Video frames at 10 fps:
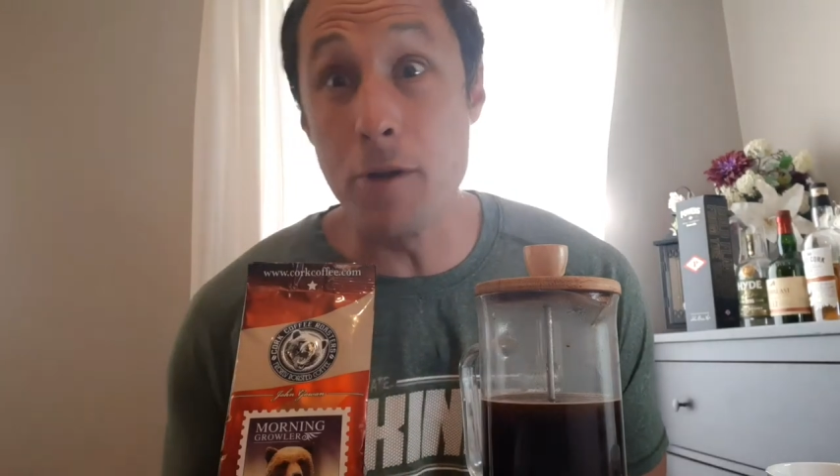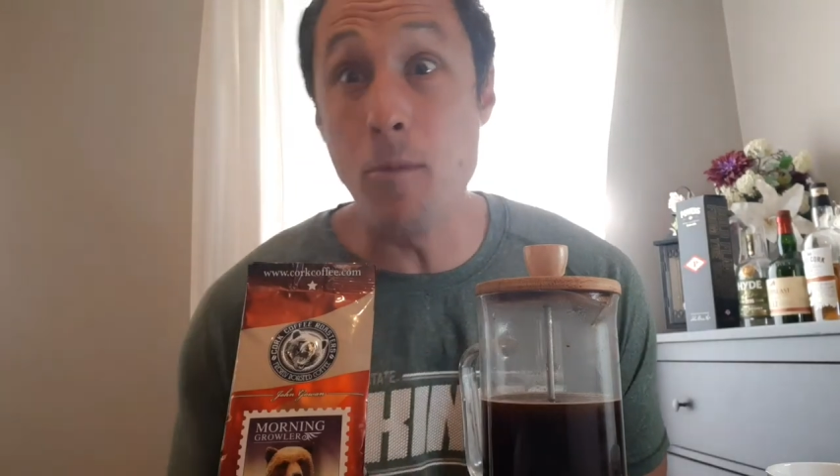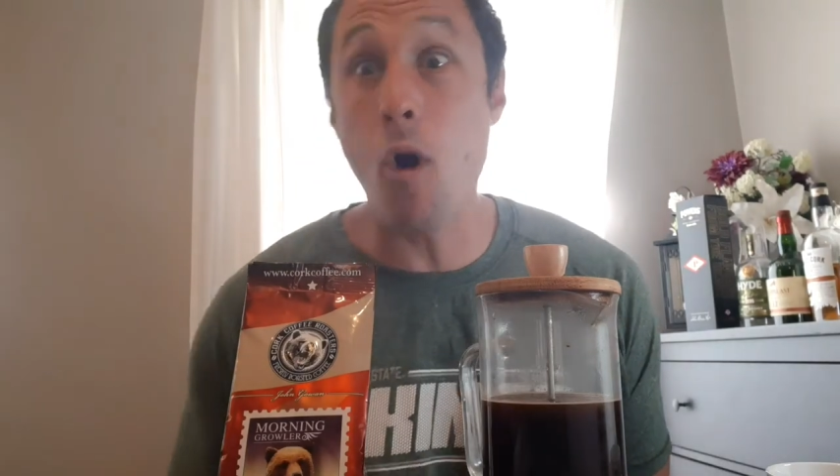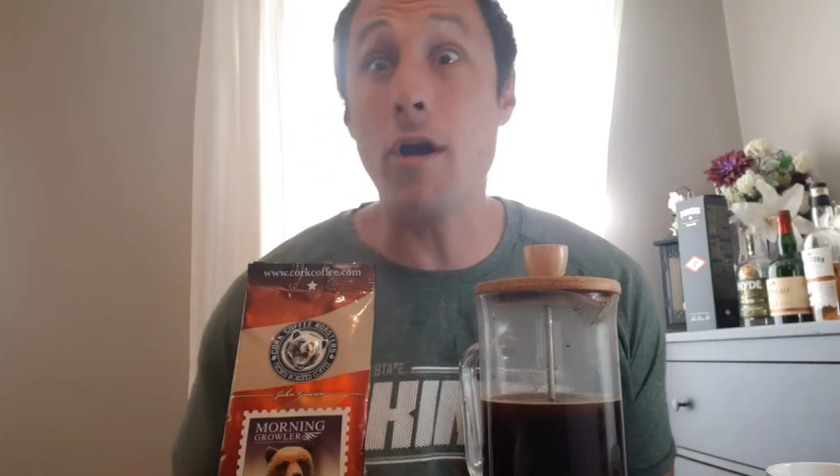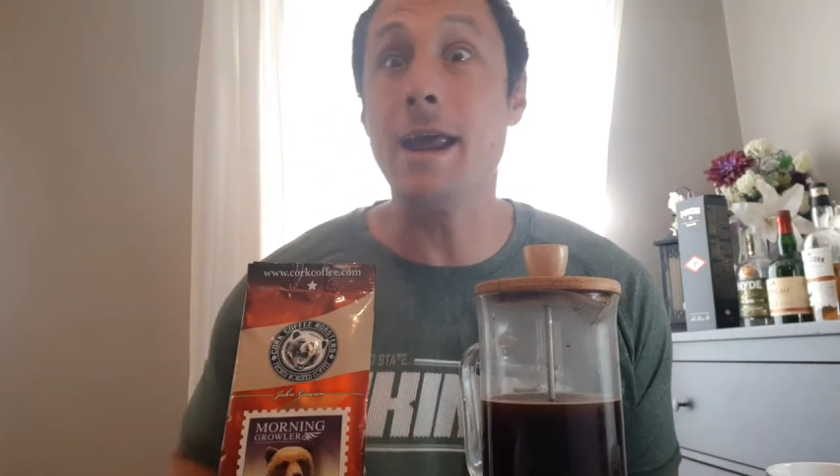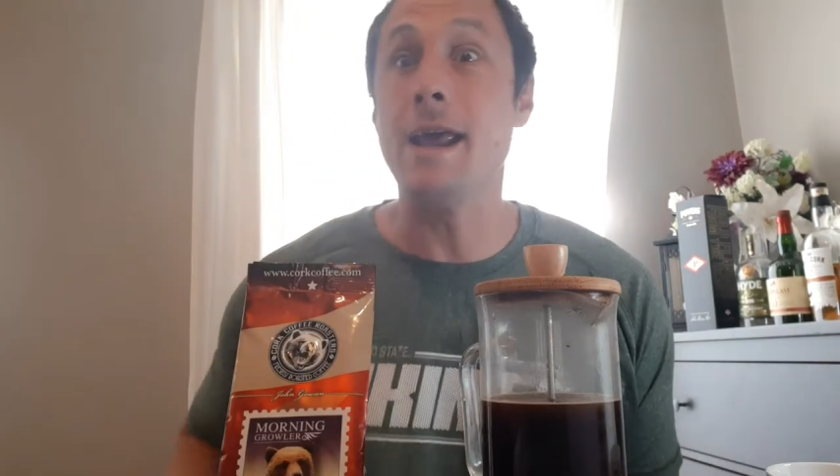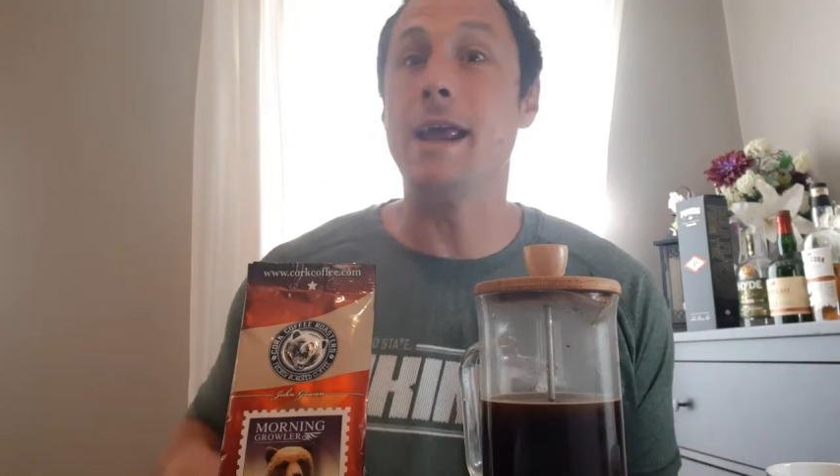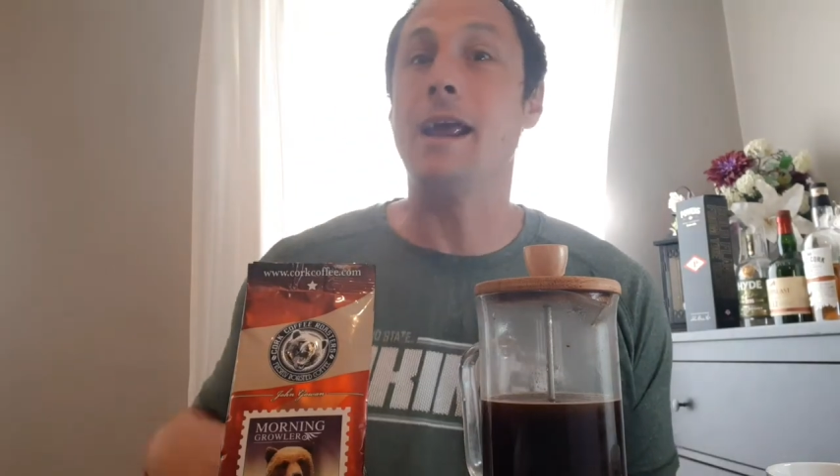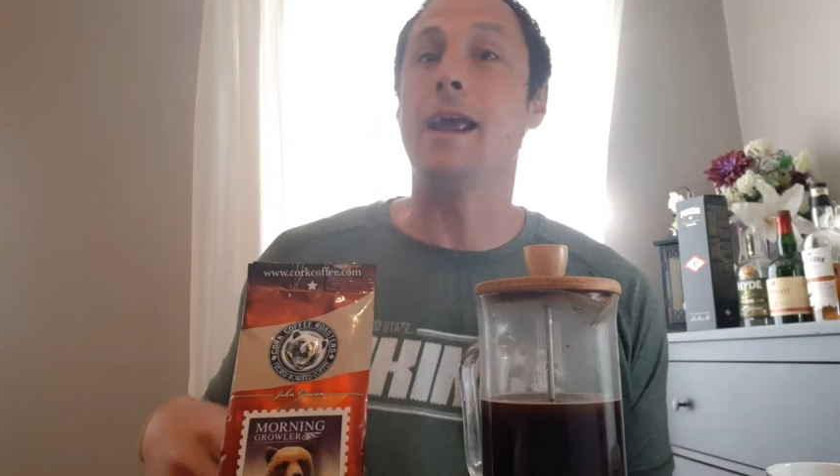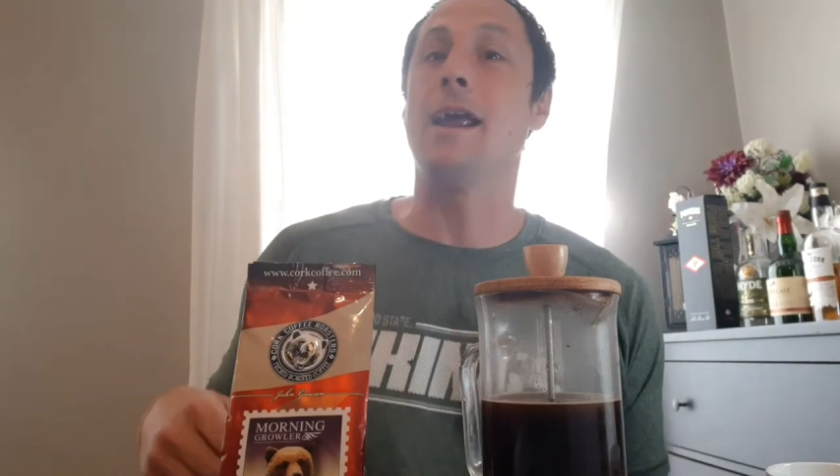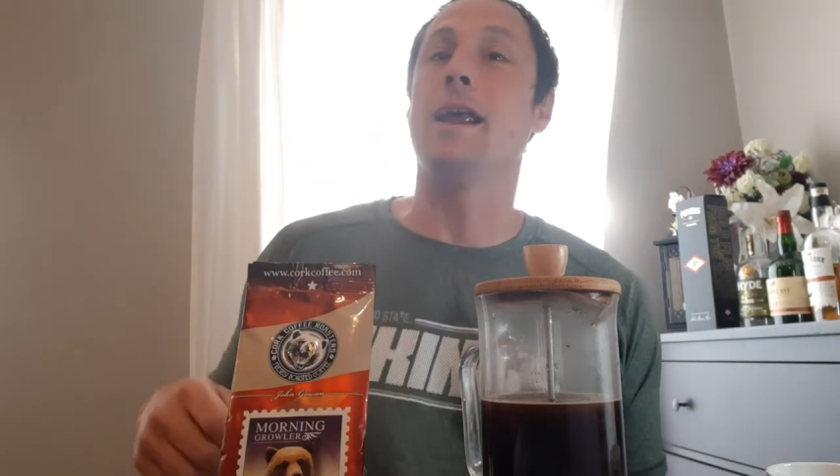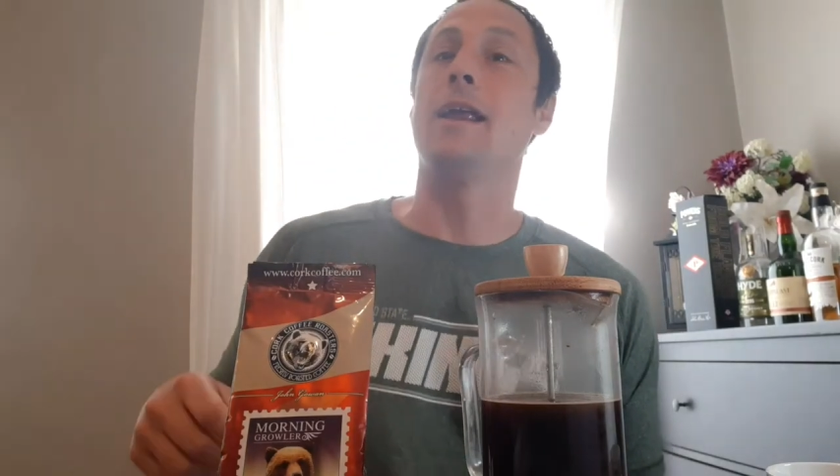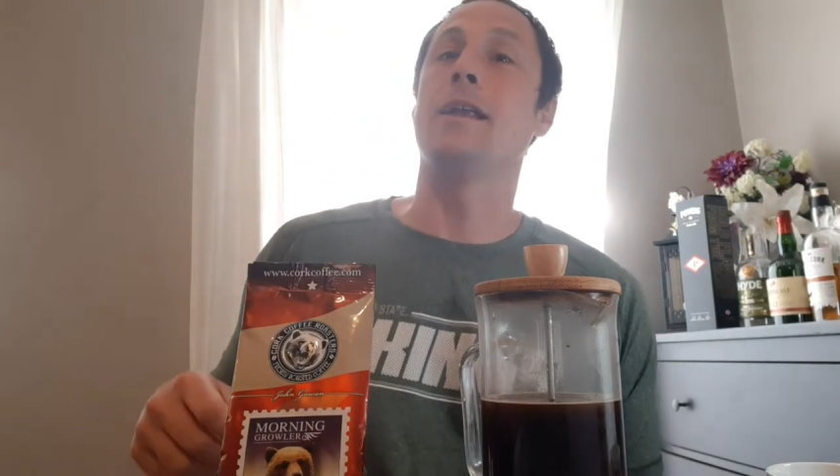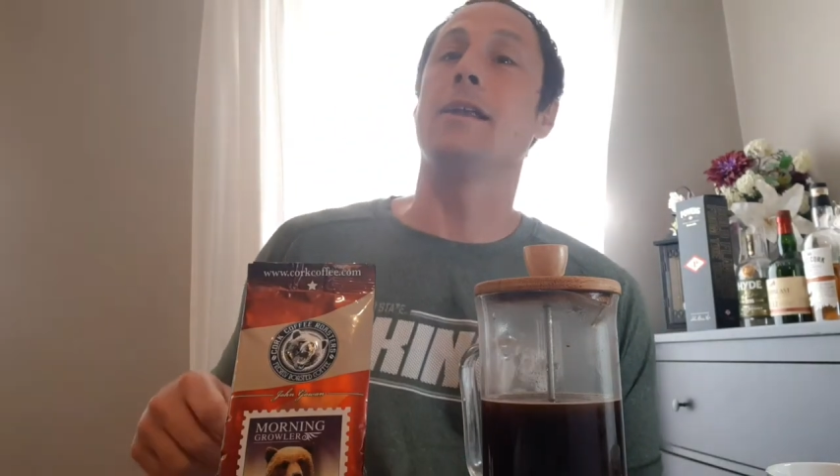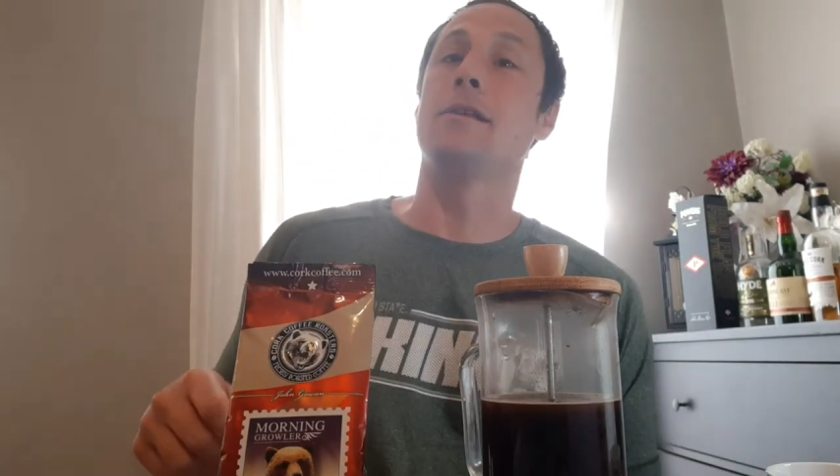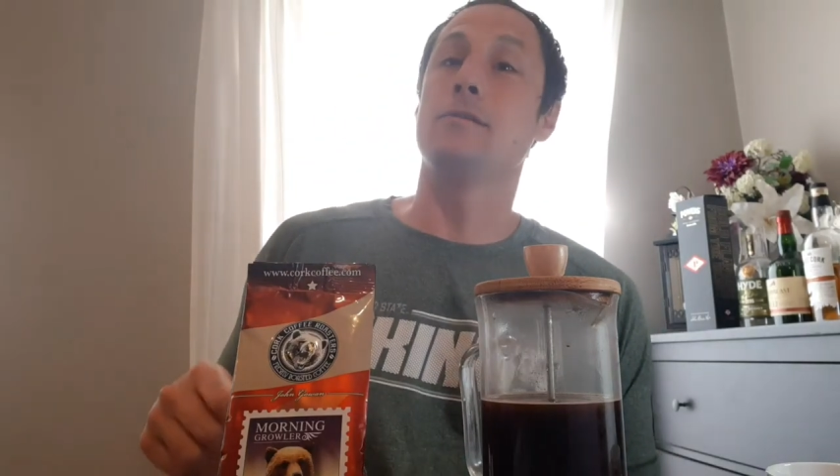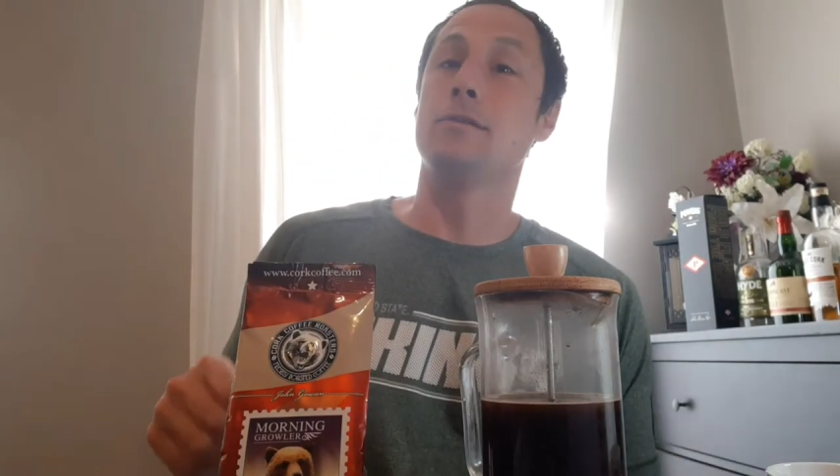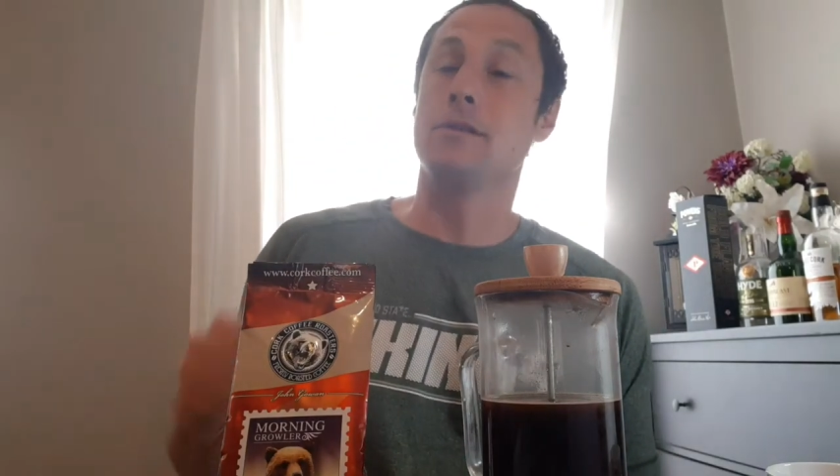morning!